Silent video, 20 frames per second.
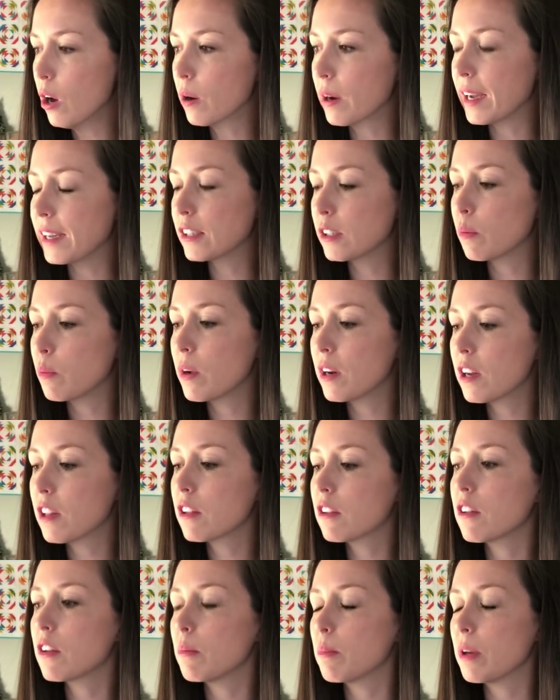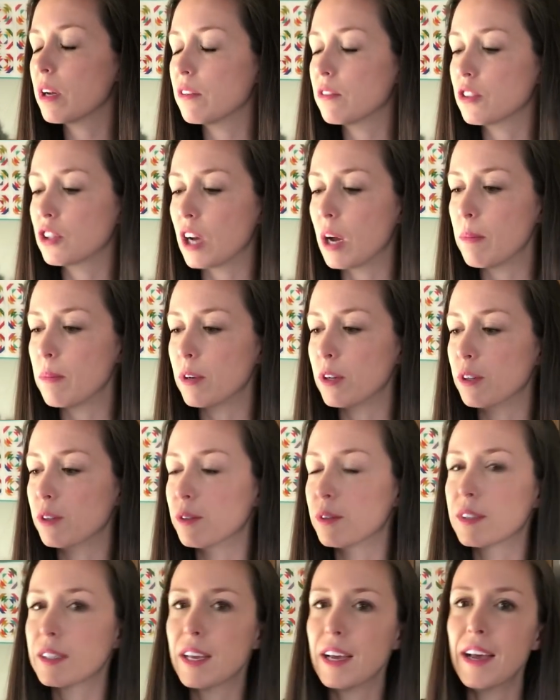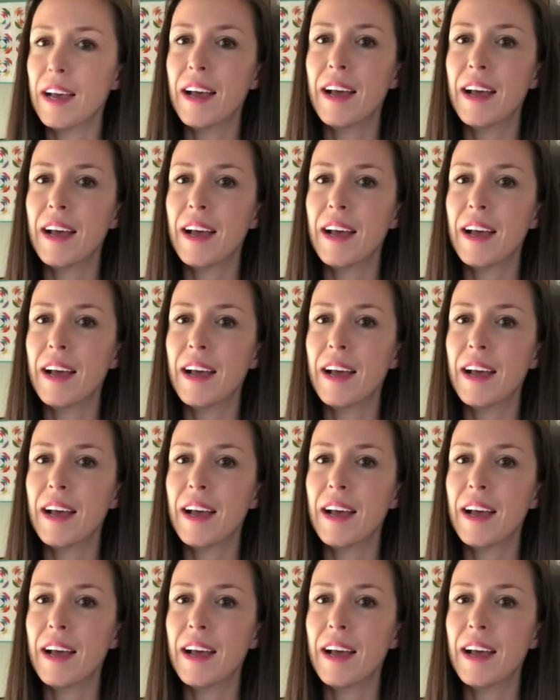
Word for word: Okay, so one other little bit of shop news.